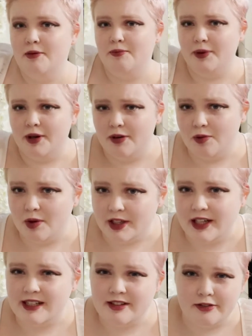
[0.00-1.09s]
but when you
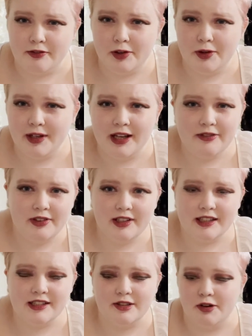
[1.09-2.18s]
get to the floor level,
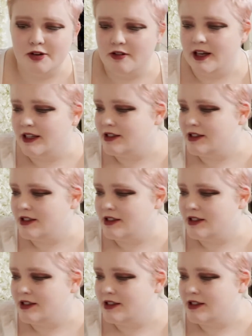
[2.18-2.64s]
it's not great.